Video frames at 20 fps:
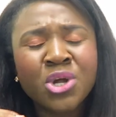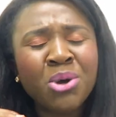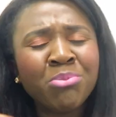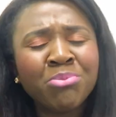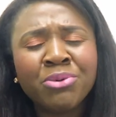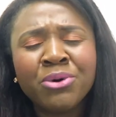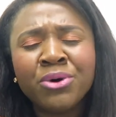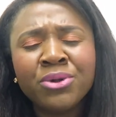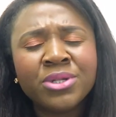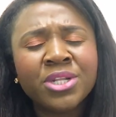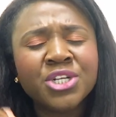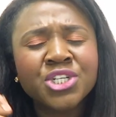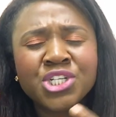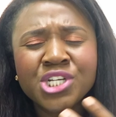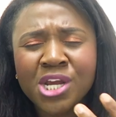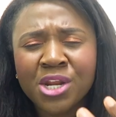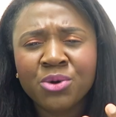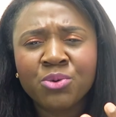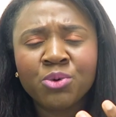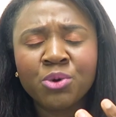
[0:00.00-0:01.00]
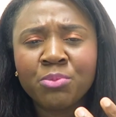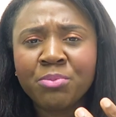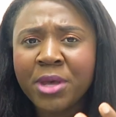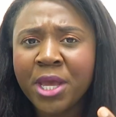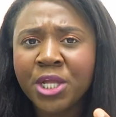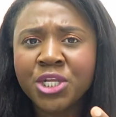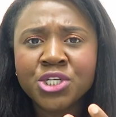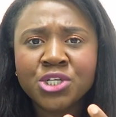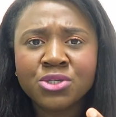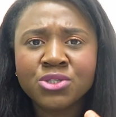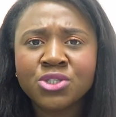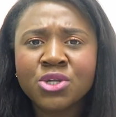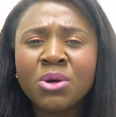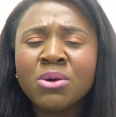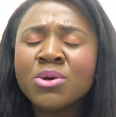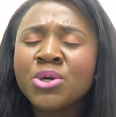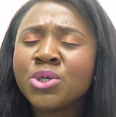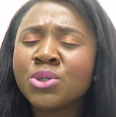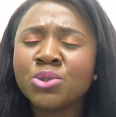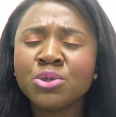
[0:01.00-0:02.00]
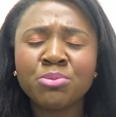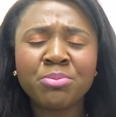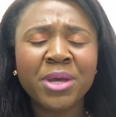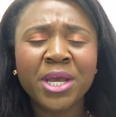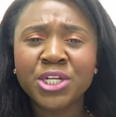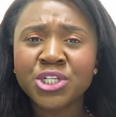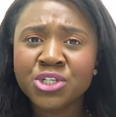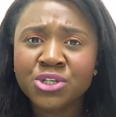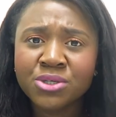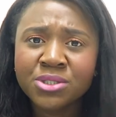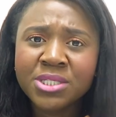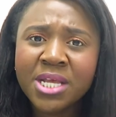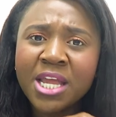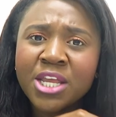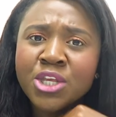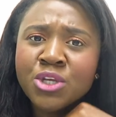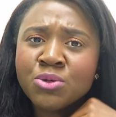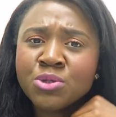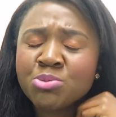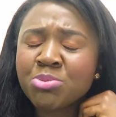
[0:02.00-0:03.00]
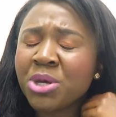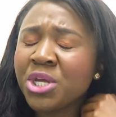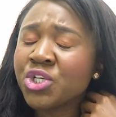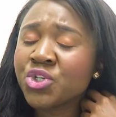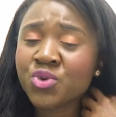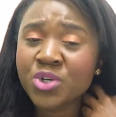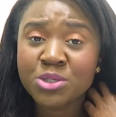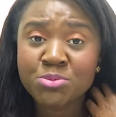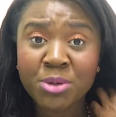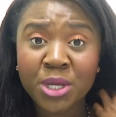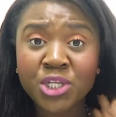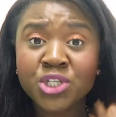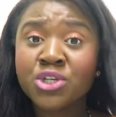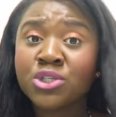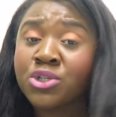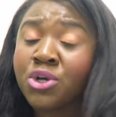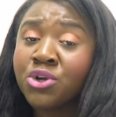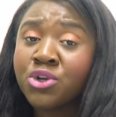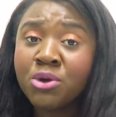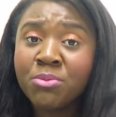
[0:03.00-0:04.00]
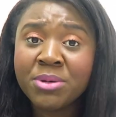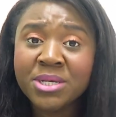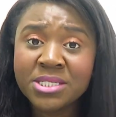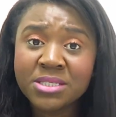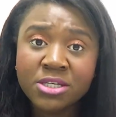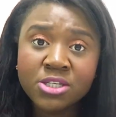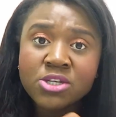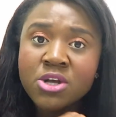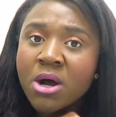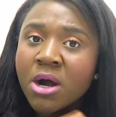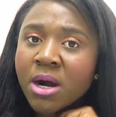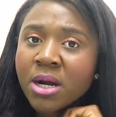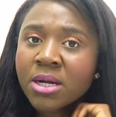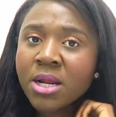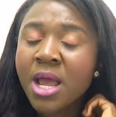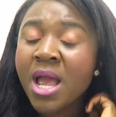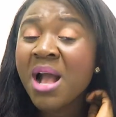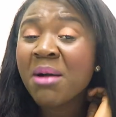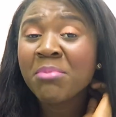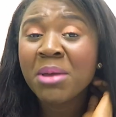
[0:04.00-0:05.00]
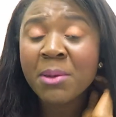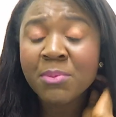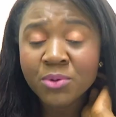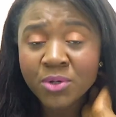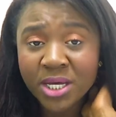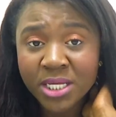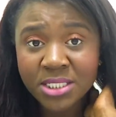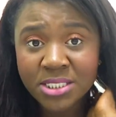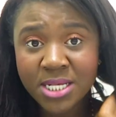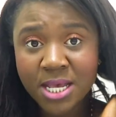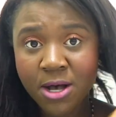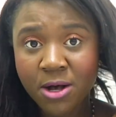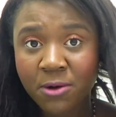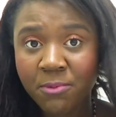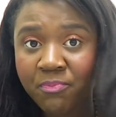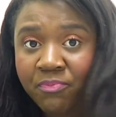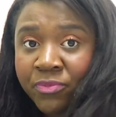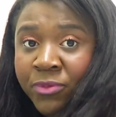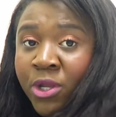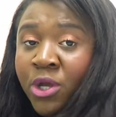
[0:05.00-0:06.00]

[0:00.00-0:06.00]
Don't put the general pictures, don't Google pictures and use Pinterest pictures on your business card. People can tell.